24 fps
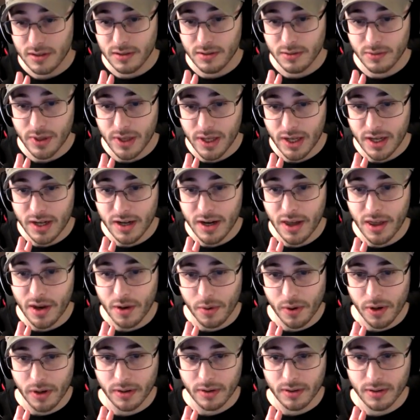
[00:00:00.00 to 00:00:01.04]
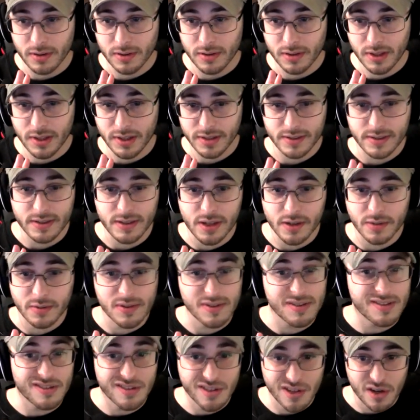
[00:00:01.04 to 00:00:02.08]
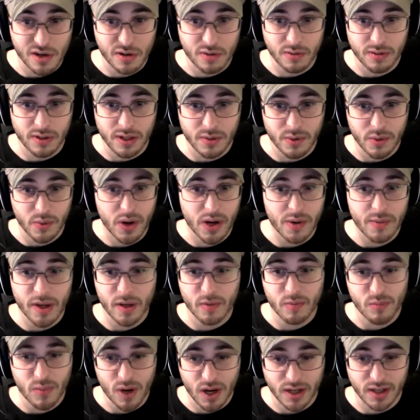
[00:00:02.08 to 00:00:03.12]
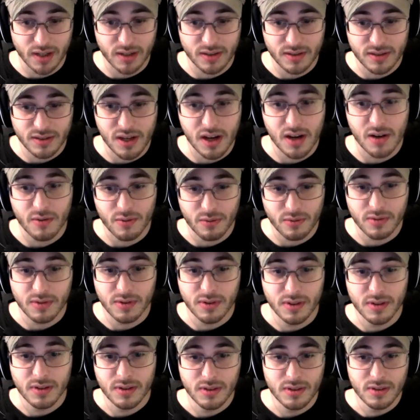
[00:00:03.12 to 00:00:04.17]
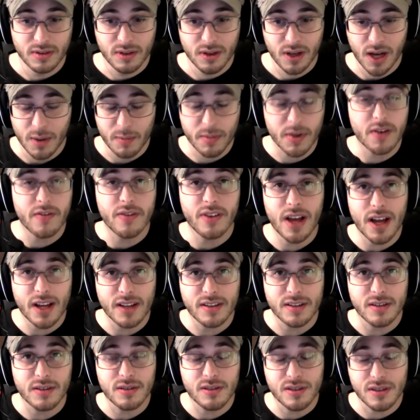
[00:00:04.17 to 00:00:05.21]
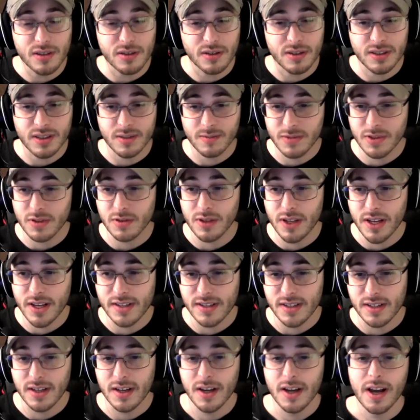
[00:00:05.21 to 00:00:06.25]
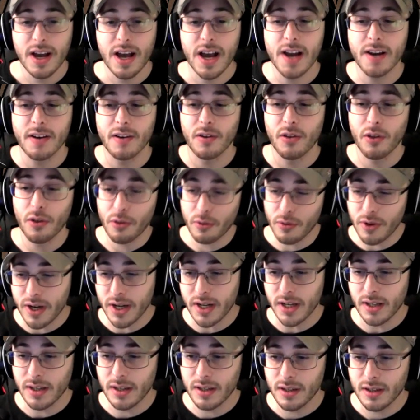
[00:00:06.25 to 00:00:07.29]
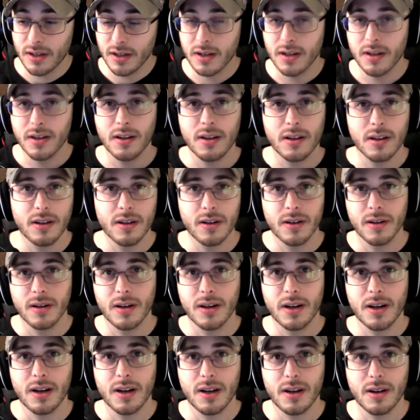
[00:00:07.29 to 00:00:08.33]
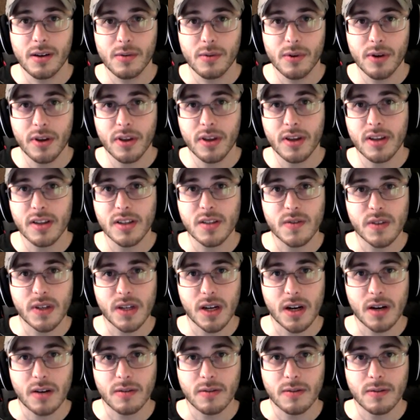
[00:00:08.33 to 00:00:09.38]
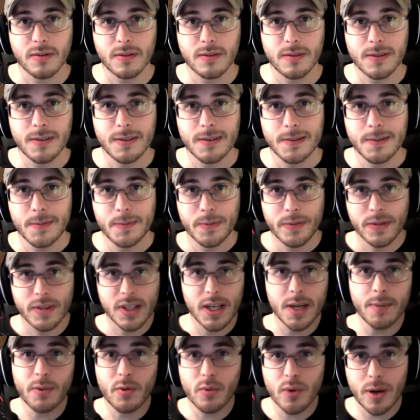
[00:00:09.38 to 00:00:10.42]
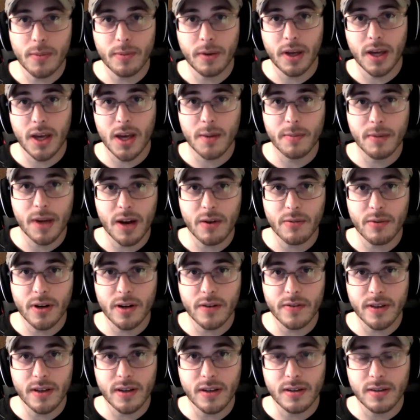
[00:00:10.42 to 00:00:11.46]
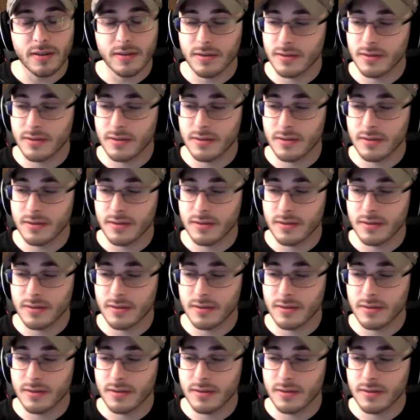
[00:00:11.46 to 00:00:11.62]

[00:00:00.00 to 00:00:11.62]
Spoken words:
We need another one, because, you know, it's a zoo, and we want to make money, so... I'm leaving that to you, too, because I'm too lazy. And 3, what do you think of this video? Keep the webcam, get rid of it.